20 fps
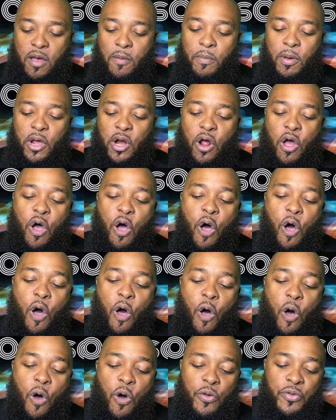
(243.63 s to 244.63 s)
But
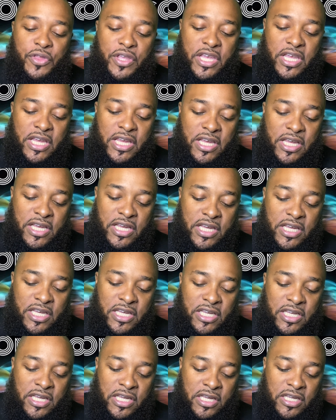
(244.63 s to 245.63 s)
all
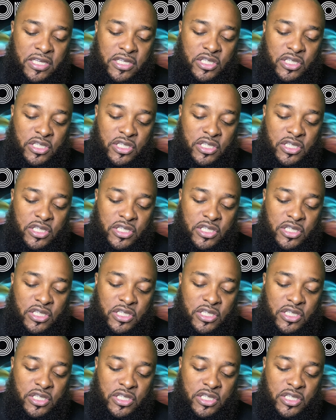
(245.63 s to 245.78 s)
these